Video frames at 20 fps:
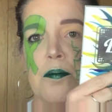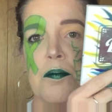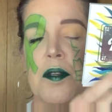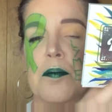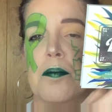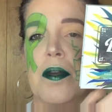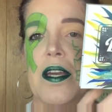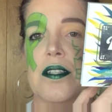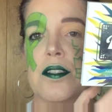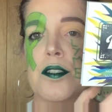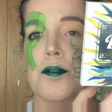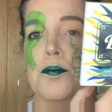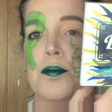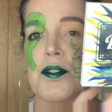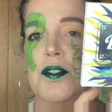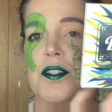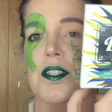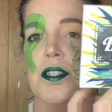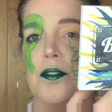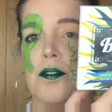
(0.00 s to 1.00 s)
Me Back to
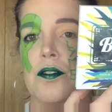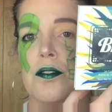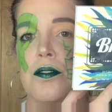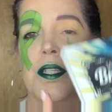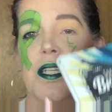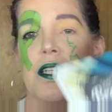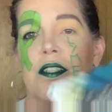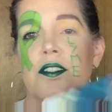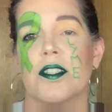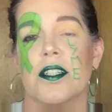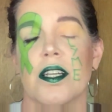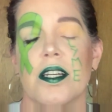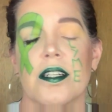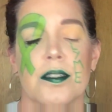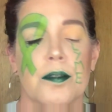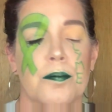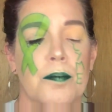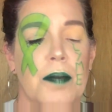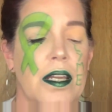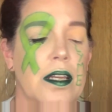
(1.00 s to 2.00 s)
Brazil BH
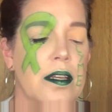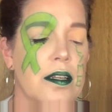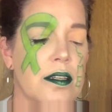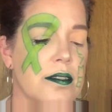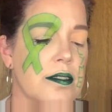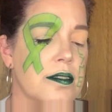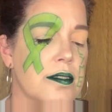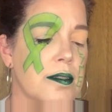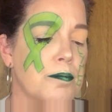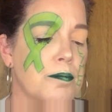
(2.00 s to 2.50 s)
Cosmetics